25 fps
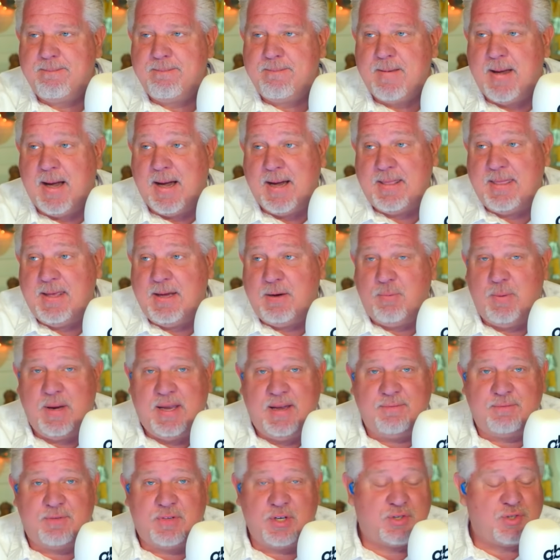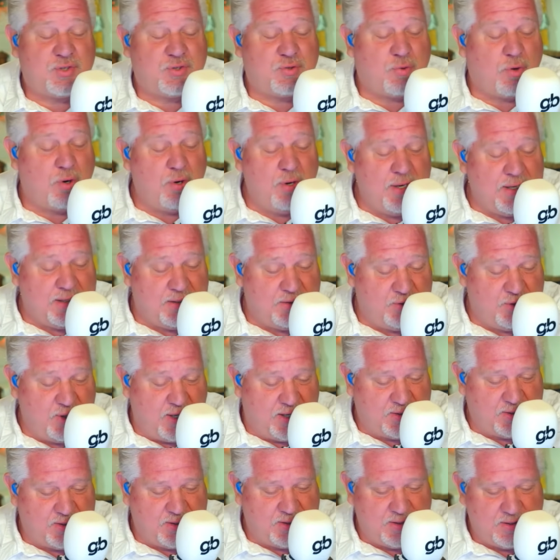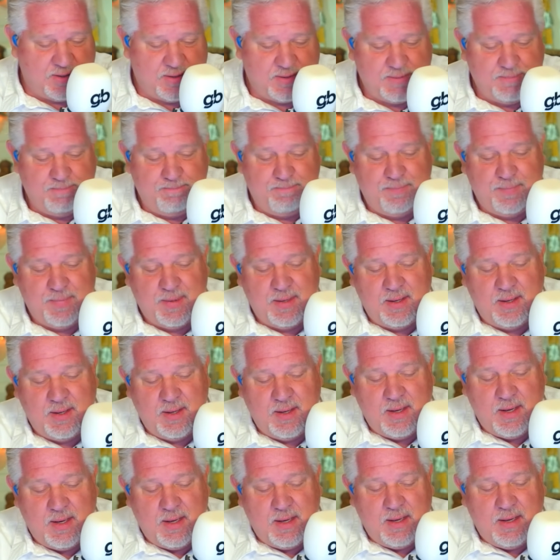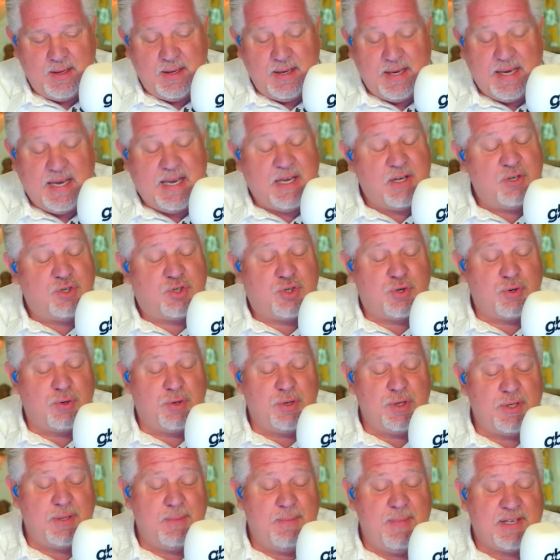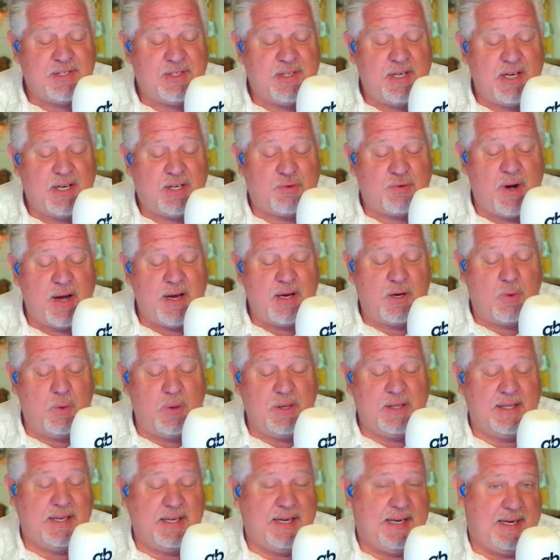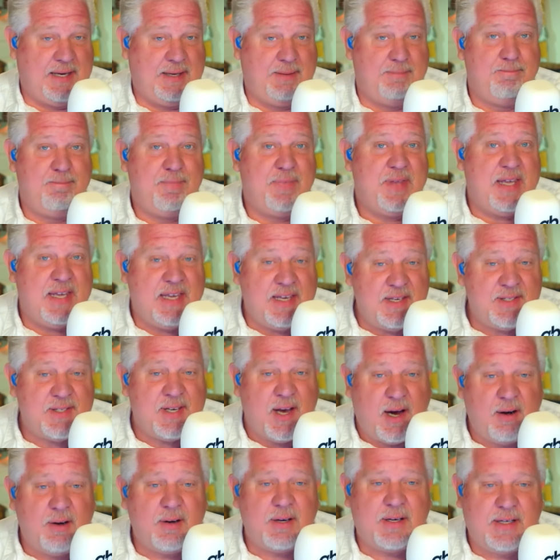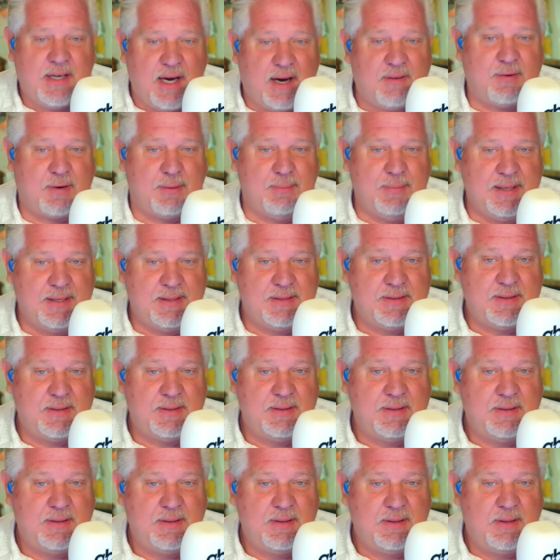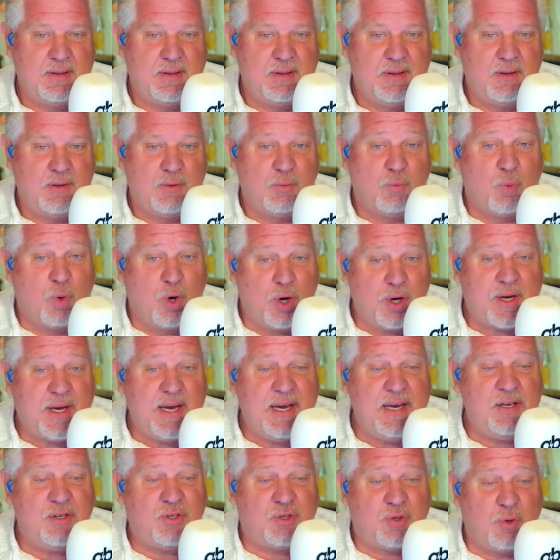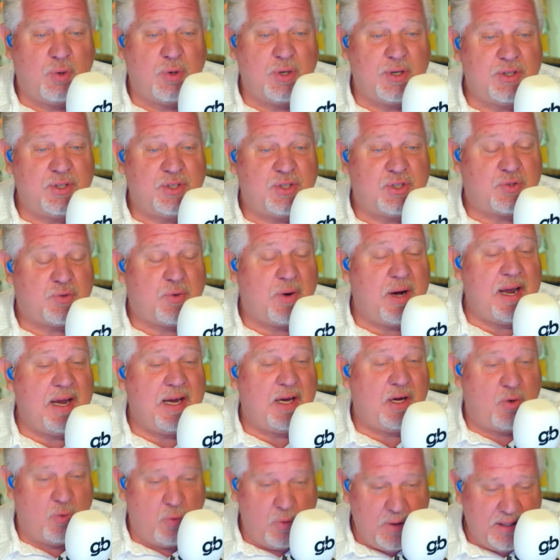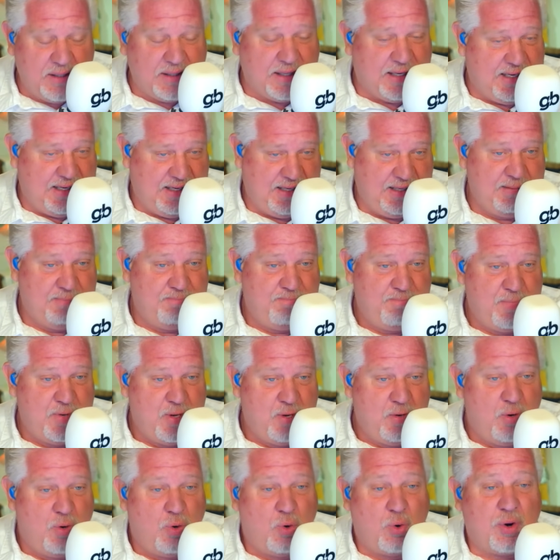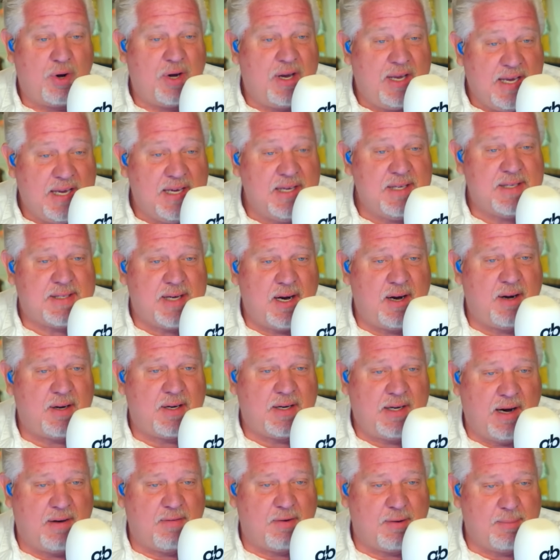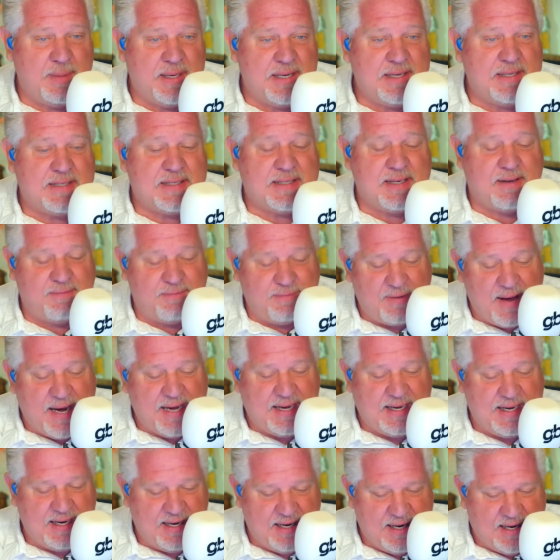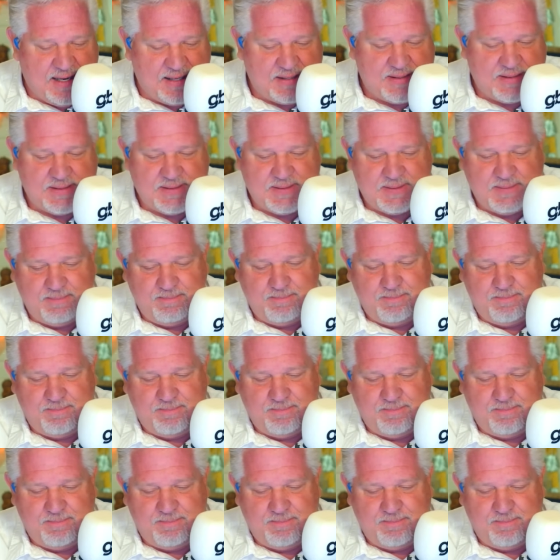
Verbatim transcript: I think we have destroyed justice. Ensure domestic tranquility. Is our government working towards tranquility, or is our government dividing us?